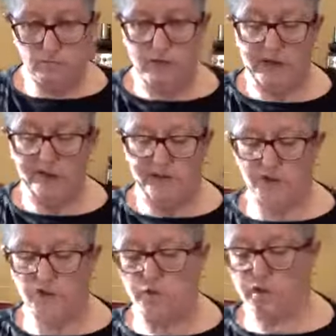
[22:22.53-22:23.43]
even in a
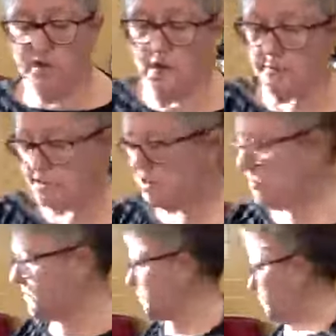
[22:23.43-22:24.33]
shorter time. Excuse
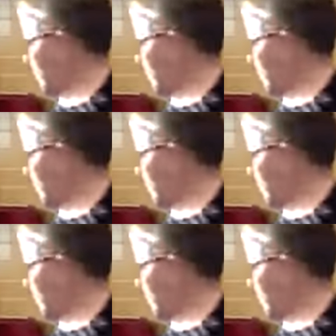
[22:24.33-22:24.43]
me, I'm just going to